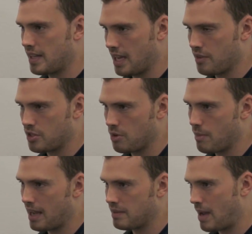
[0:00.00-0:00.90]
the other two
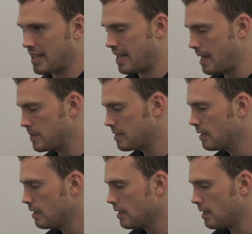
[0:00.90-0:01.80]
mech types.
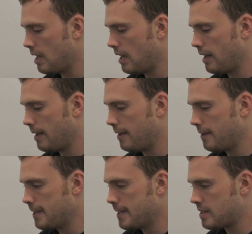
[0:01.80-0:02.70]

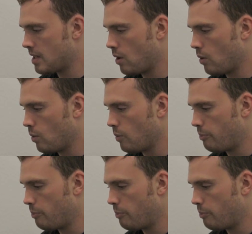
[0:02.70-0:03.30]
So